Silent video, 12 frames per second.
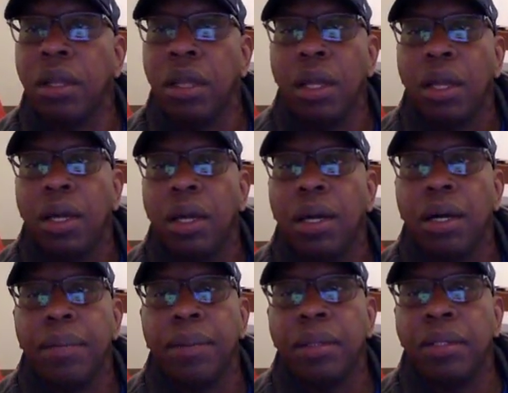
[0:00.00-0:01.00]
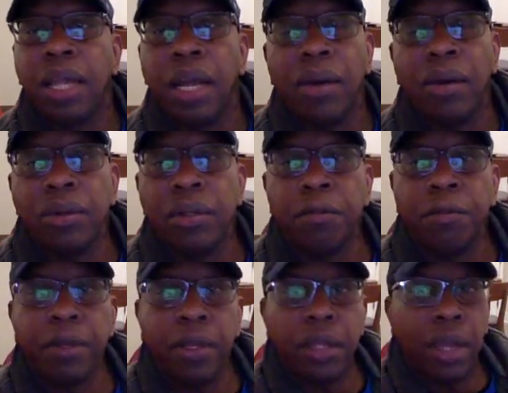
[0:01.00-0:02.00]
Now
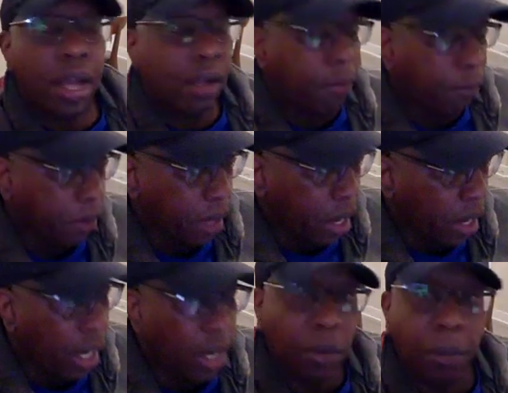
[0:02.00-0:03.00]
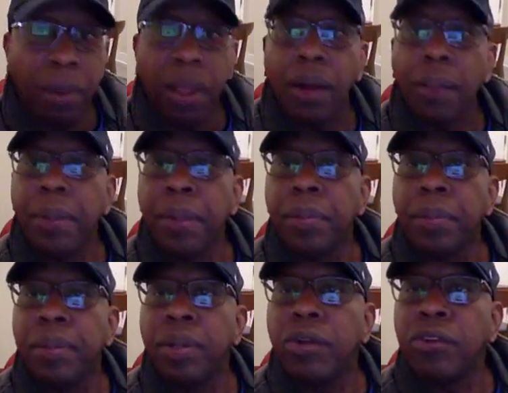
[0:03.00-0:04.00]
I have to figure out how to block people
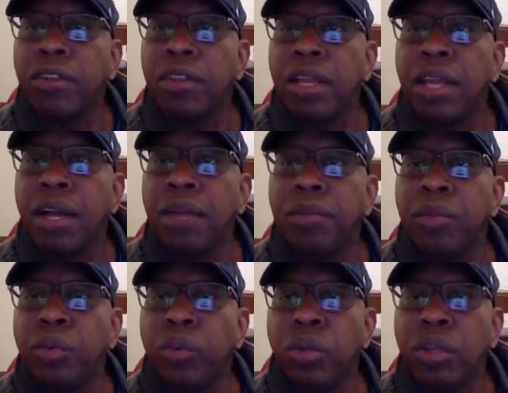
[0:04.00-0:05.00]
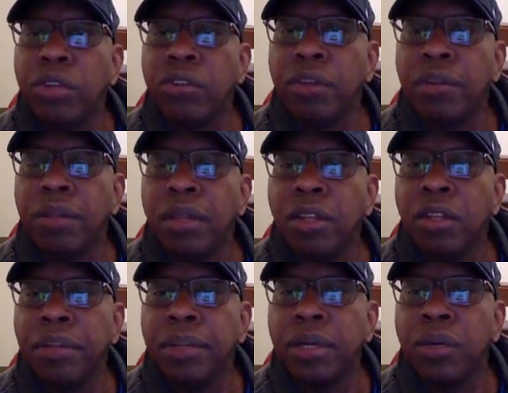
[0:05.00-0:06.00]
because I think Abdul is a little
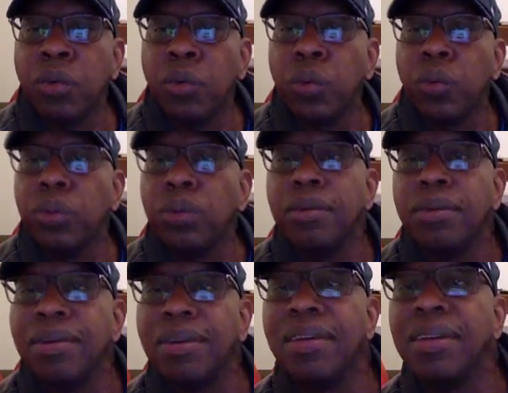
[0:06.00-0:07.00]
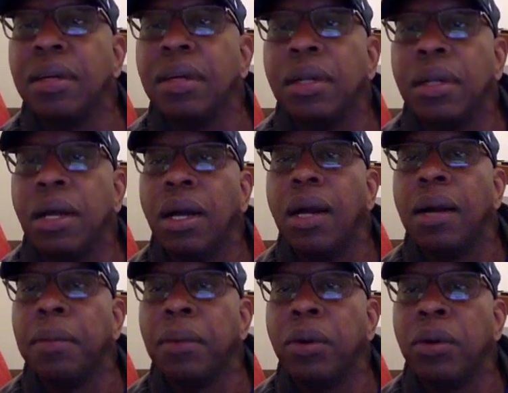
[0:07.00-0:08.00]
bit cuckoo.
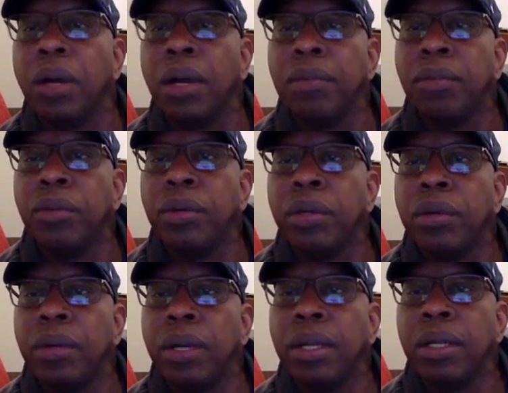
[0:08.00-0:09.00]
I'm doing great.